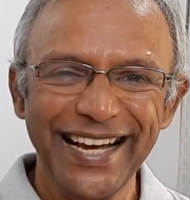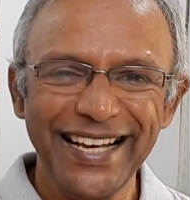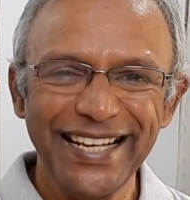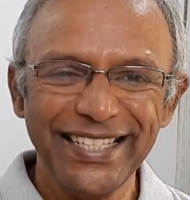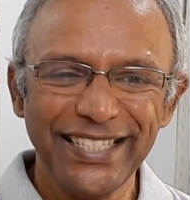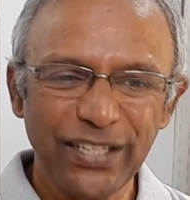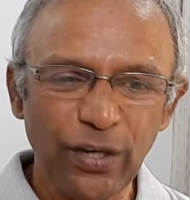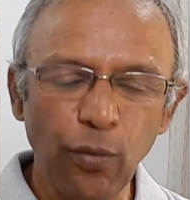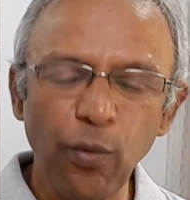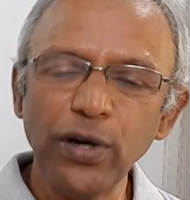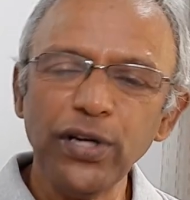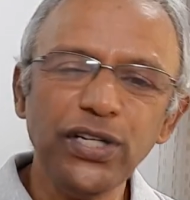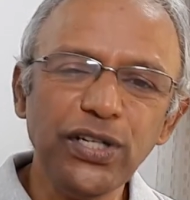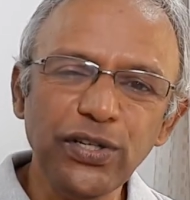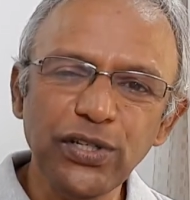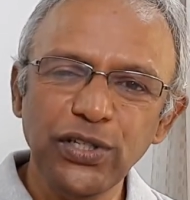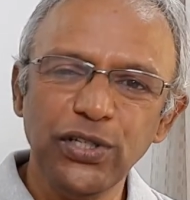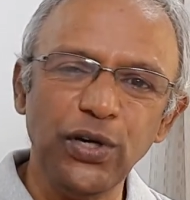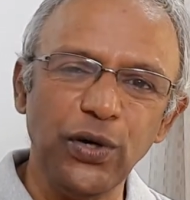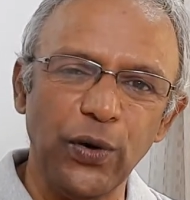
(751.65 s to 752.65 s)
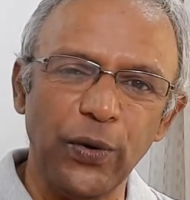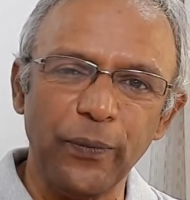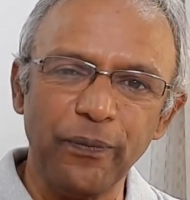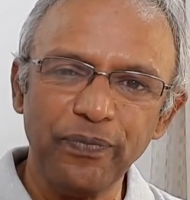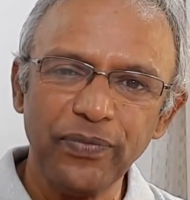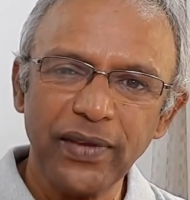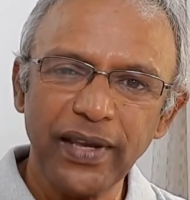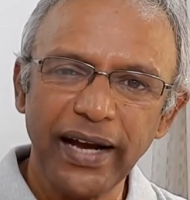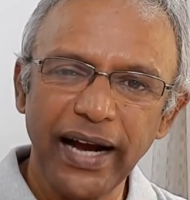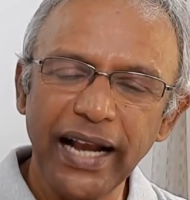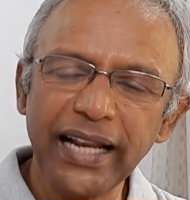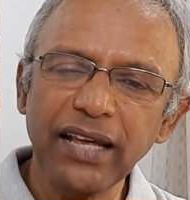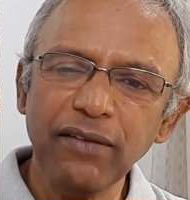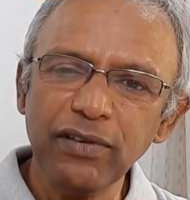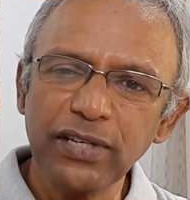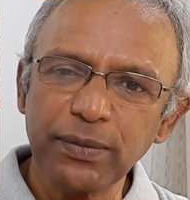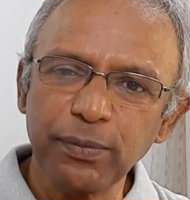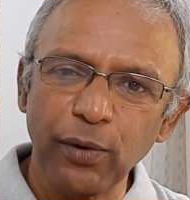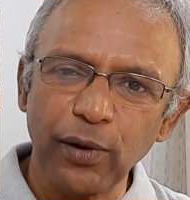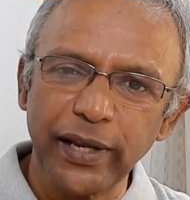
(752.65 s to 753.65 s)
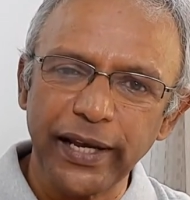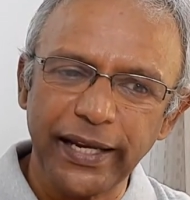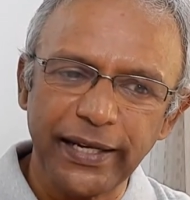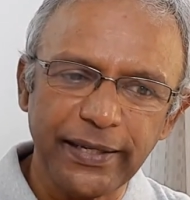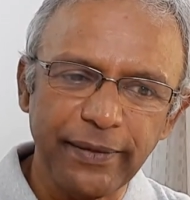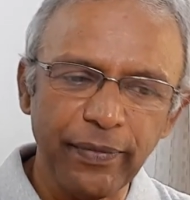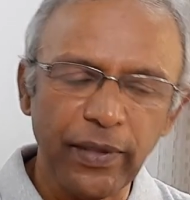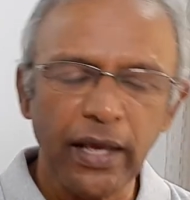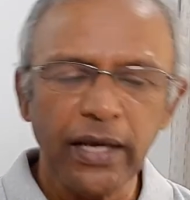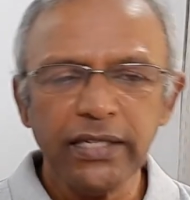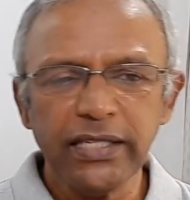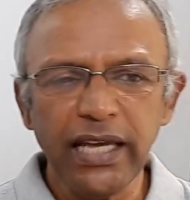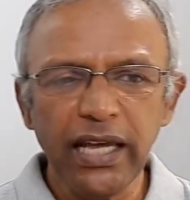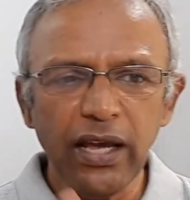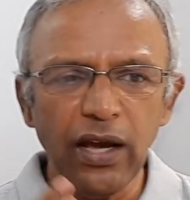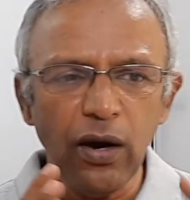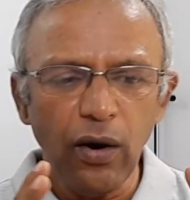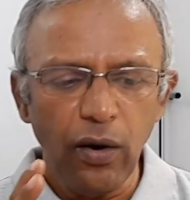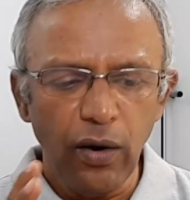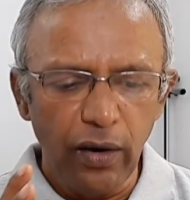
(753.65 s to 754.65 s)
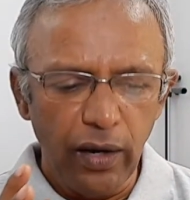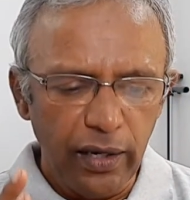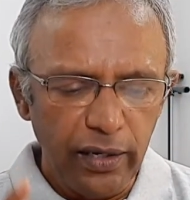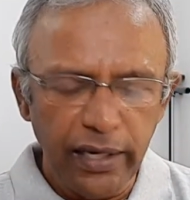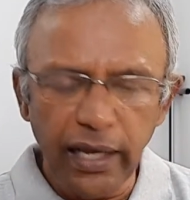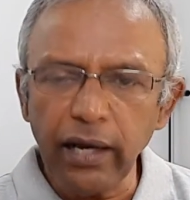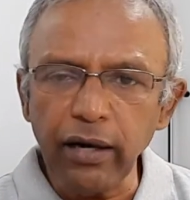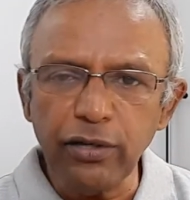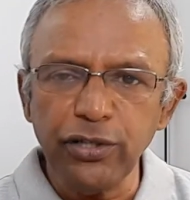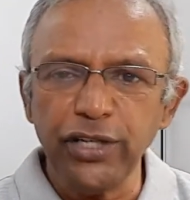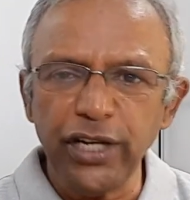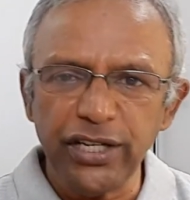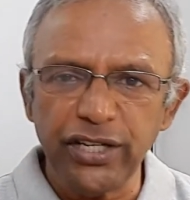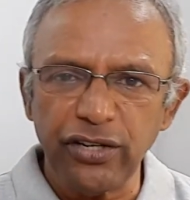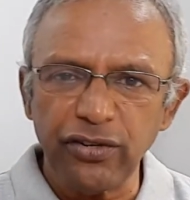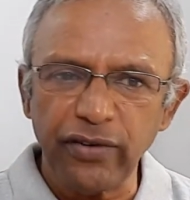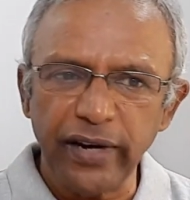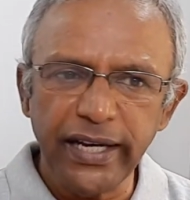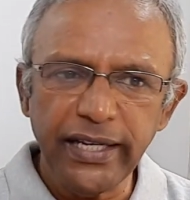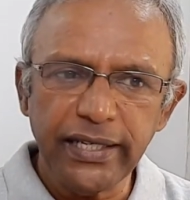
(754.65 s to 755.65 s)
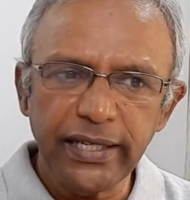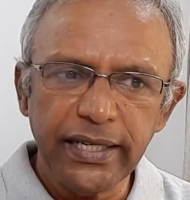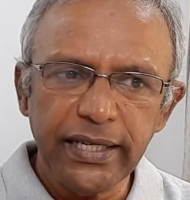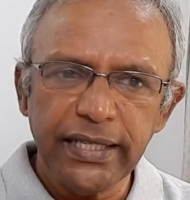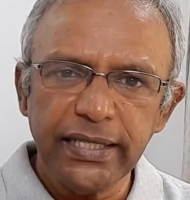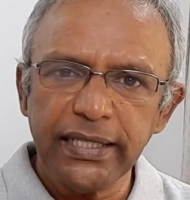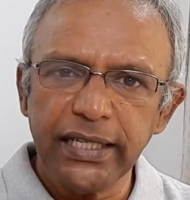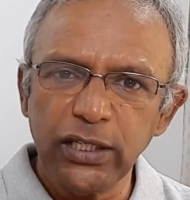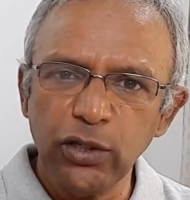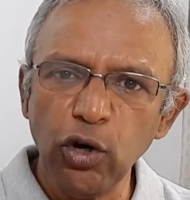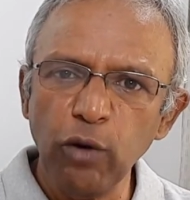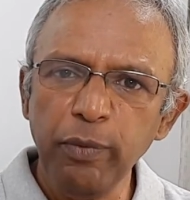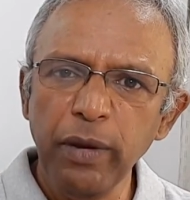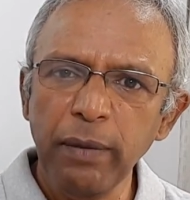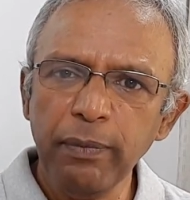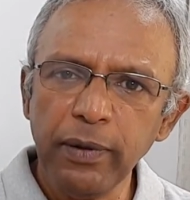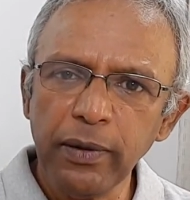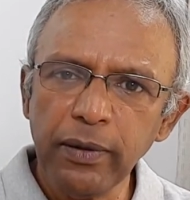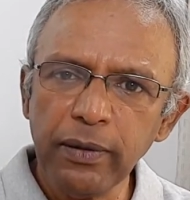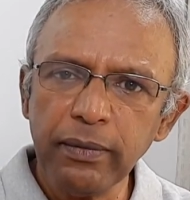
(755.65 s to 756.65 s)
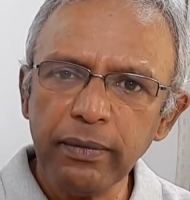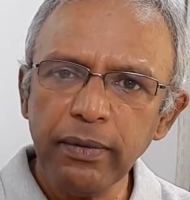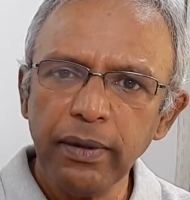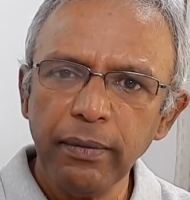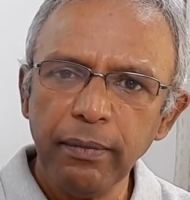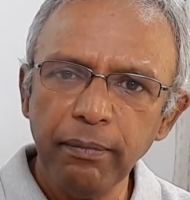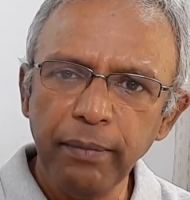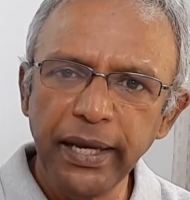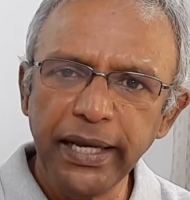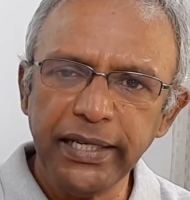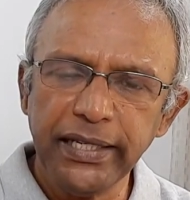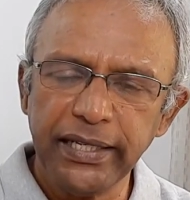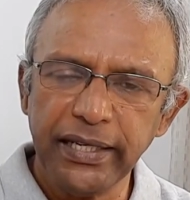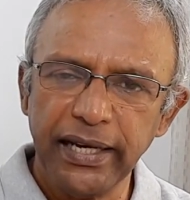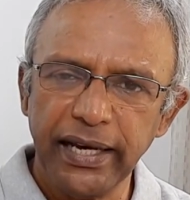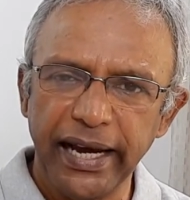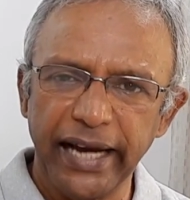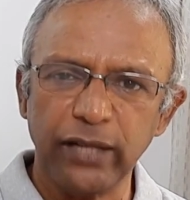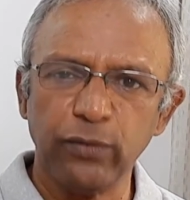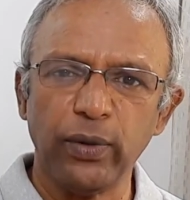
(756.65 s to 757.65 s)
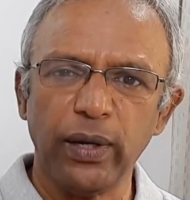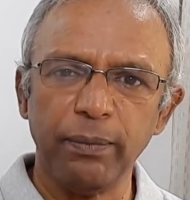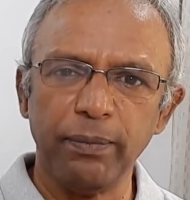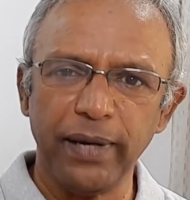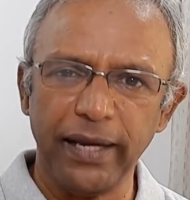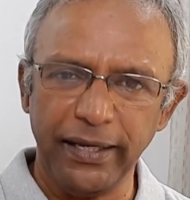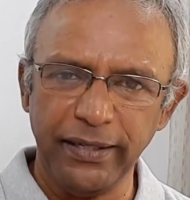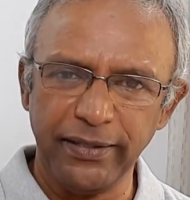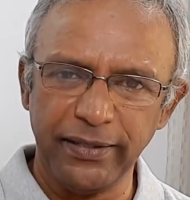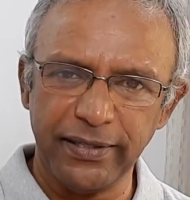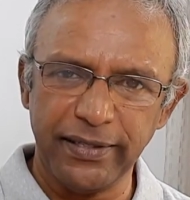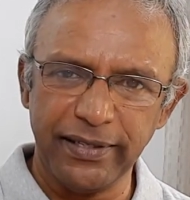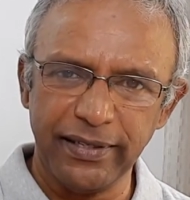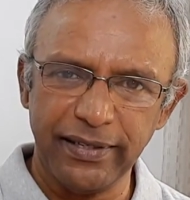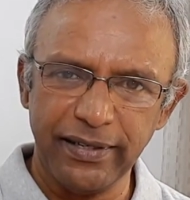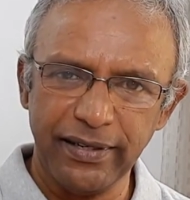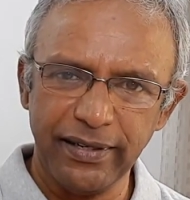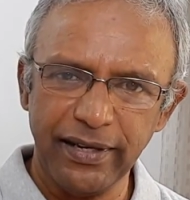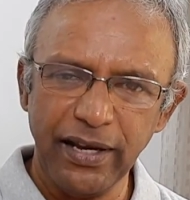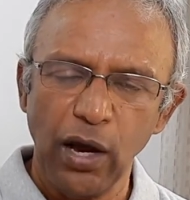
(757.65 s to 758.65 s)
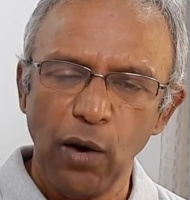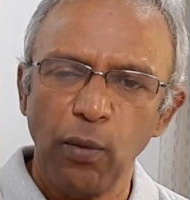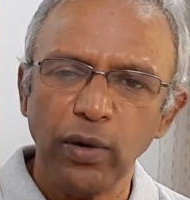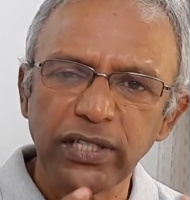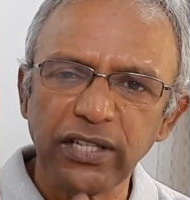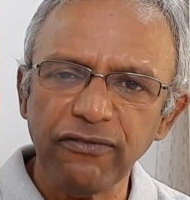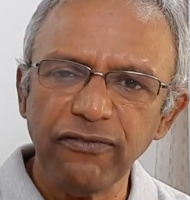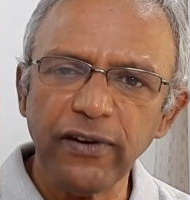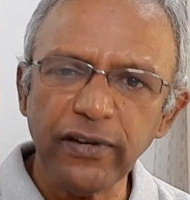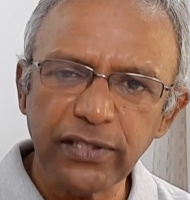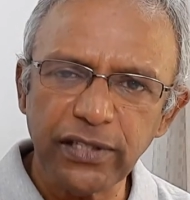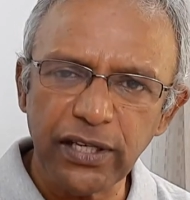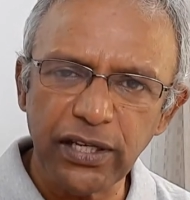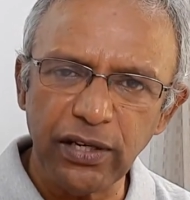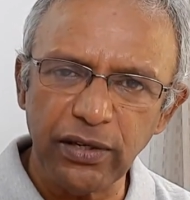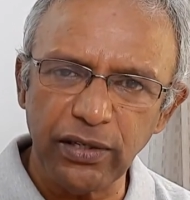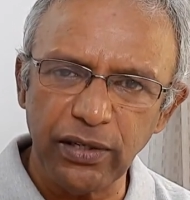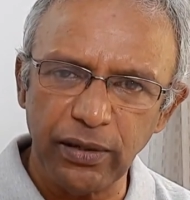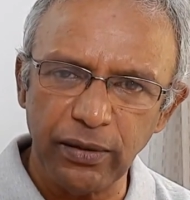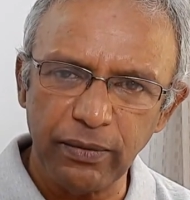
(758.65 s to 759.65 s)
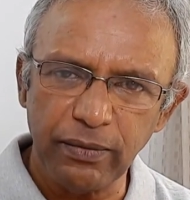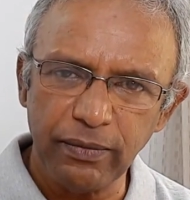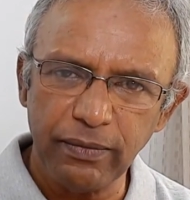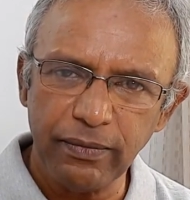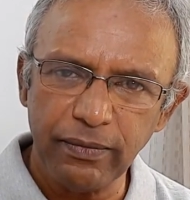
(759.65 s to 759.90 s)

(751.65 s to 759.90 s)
So what do? I'll give you a small hint. See, negotiation, right? 2 people meet at one place. What's the first thing you do?